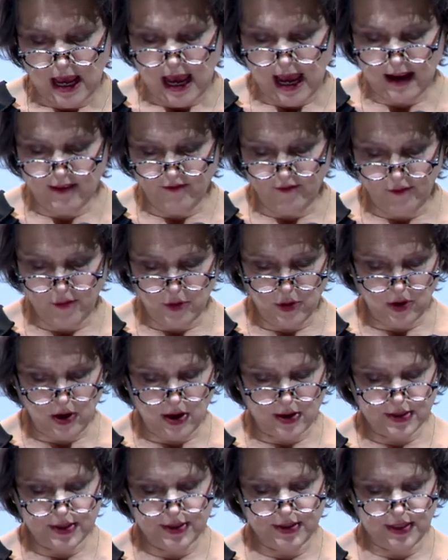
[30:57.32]
And for
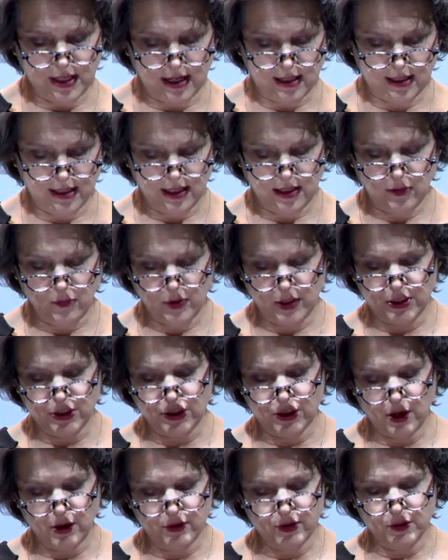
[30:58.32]
our study, we
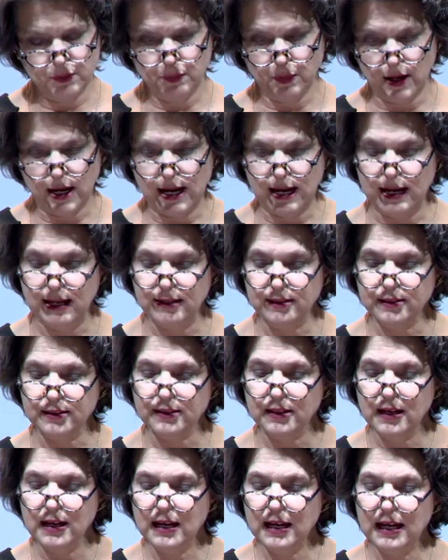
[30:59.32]
chose brands
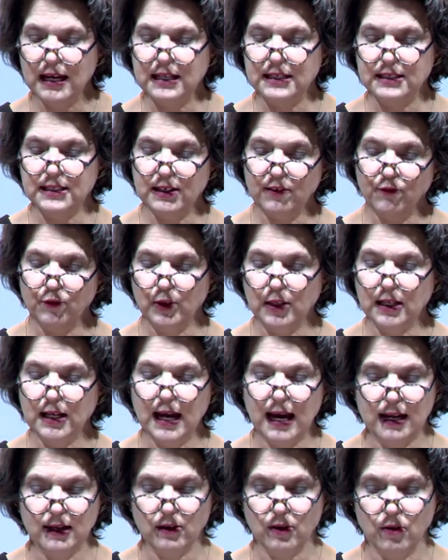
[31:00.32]
in different
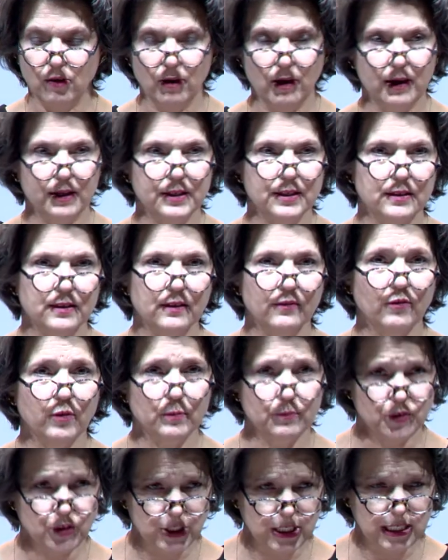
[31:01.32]
categories,
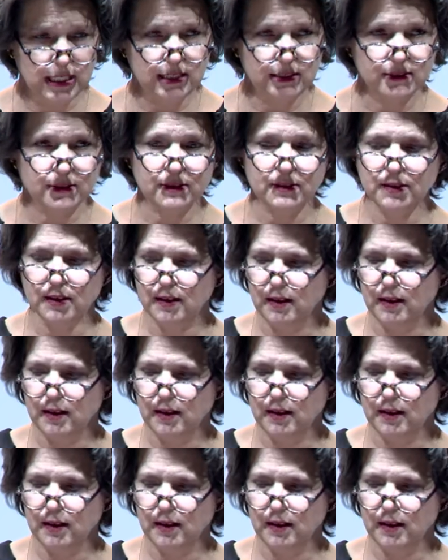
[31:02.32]
from jeans to